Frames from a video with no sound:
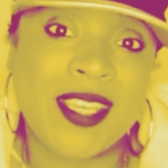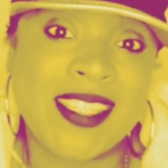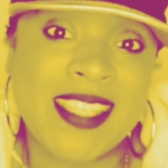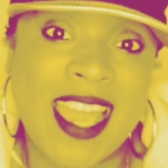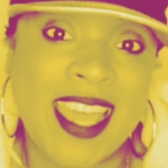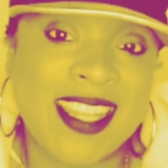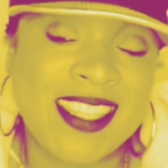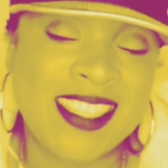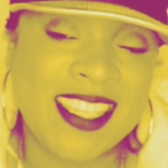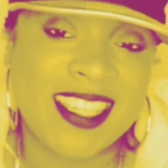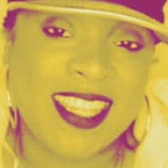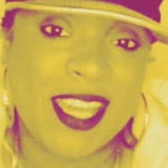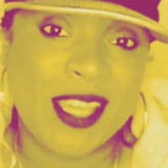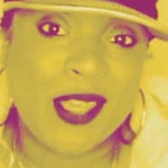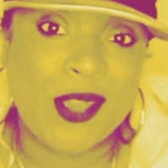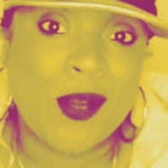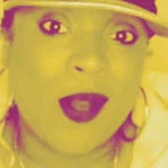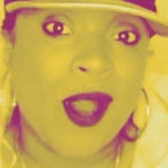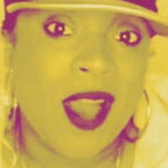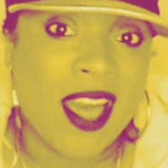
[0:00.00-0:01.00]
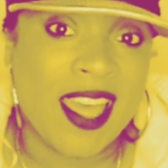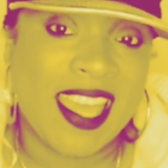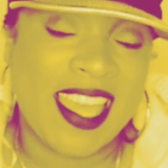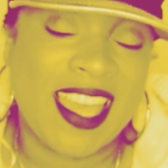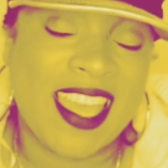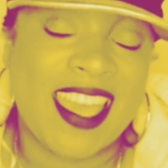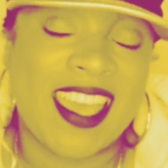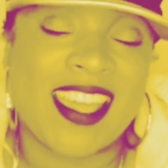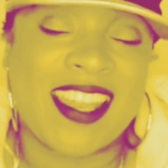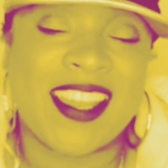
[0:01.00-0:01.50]
excited to let you all
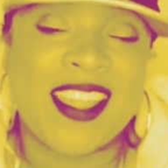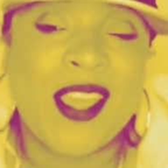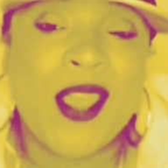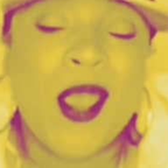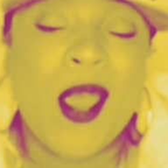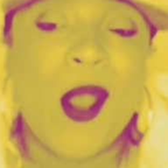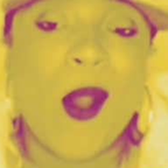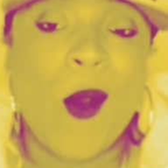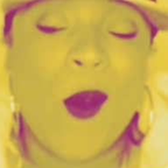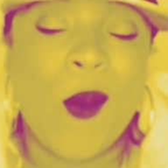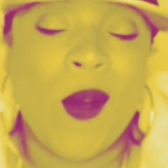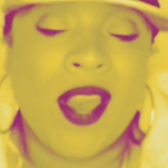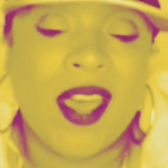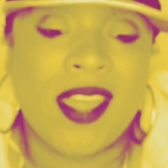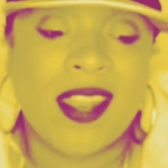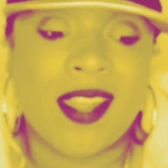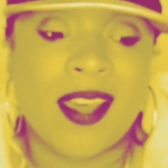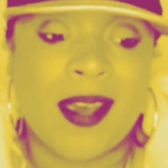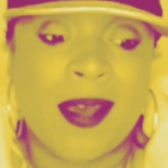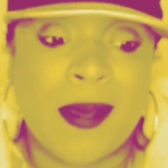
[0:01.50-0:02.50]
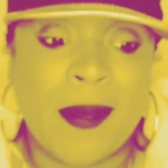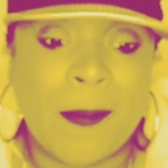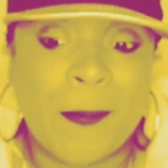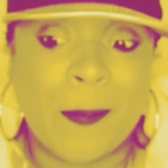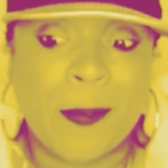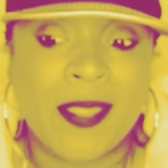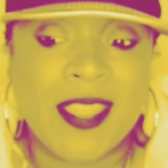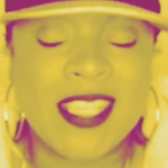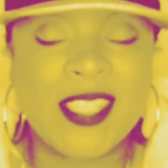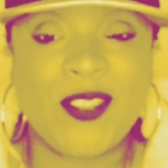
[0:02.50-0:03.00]
in
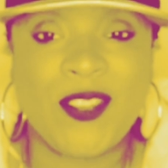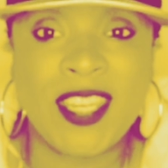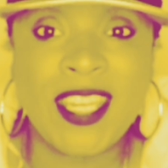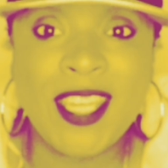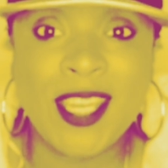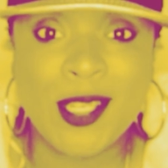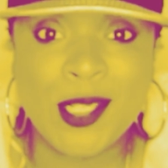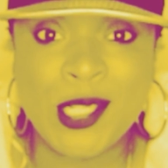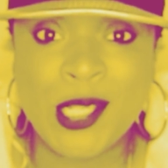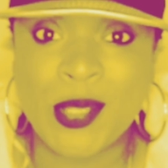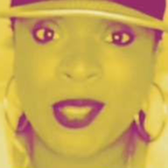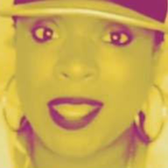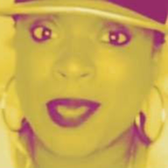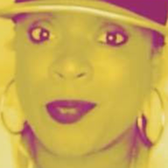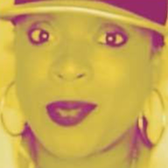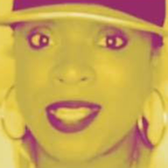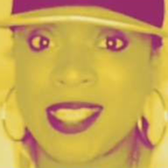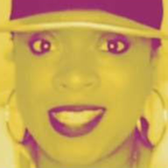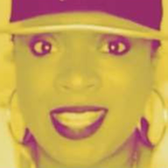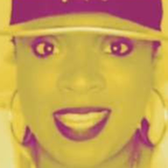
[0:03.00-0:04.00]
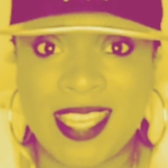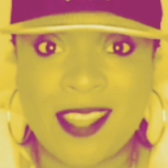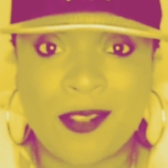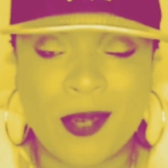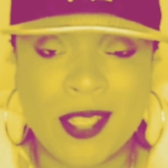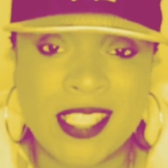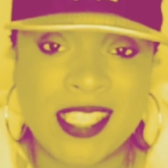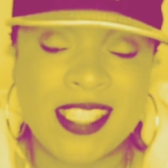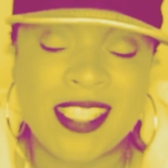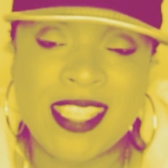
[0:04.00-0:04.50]
on this video shoot that we
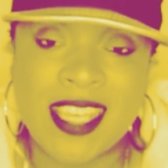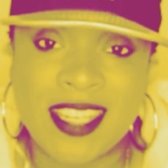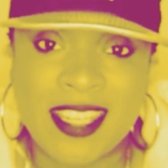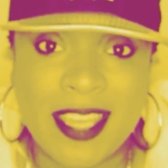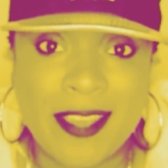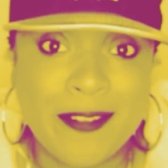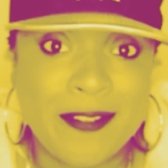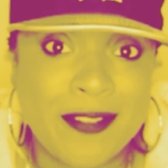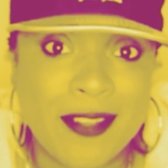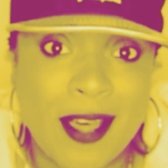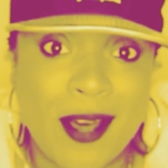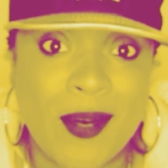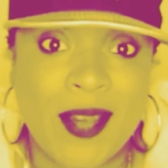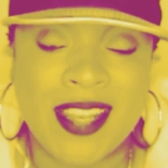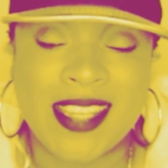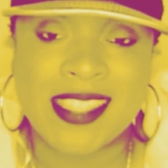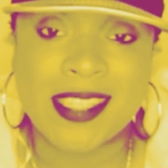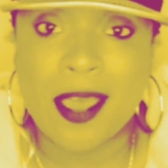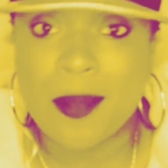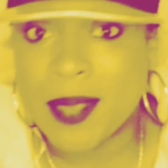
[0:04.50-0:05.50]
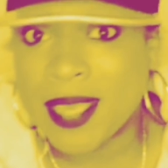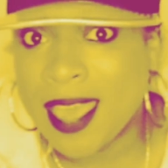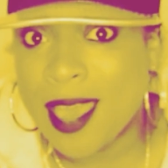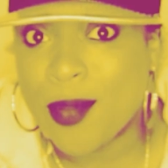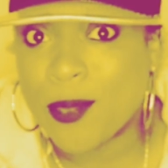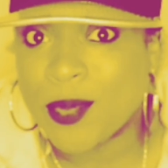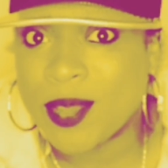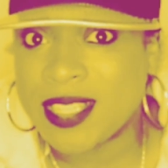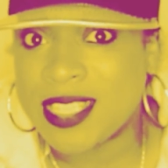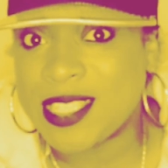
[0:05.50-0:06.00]
did, which is Sunday Flow, and it's coming
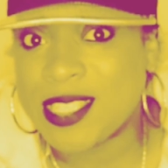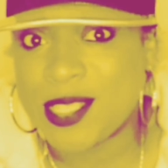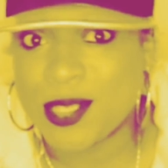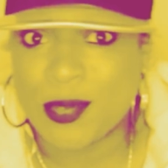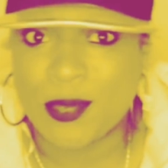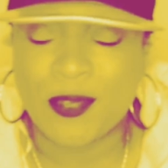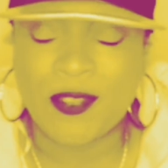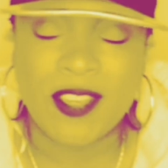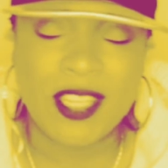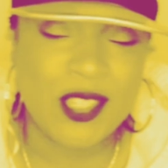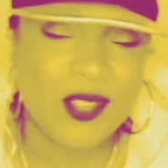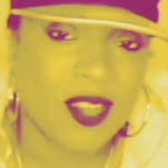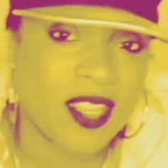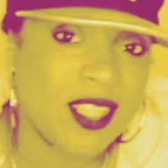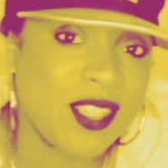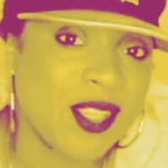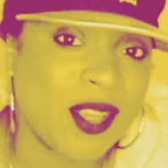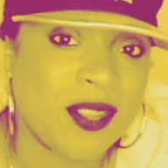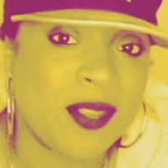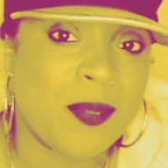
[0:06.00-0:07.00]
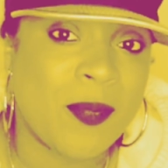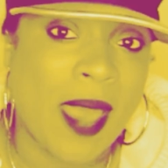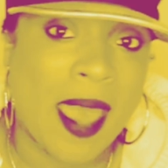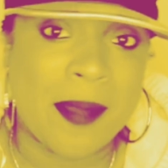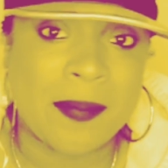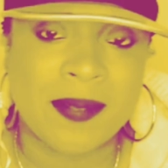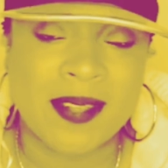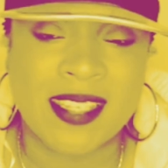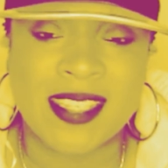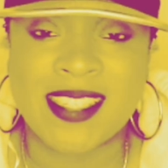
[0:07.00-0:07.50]
out really soon, featuring Sir the
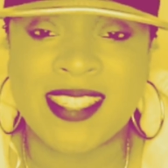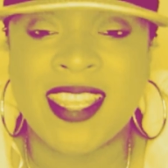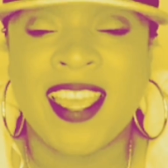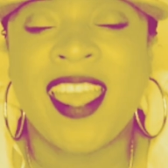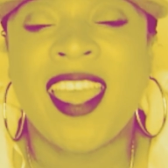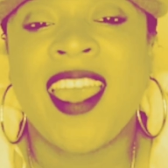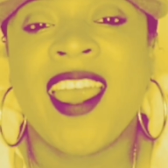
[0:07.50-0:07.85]
Baptist.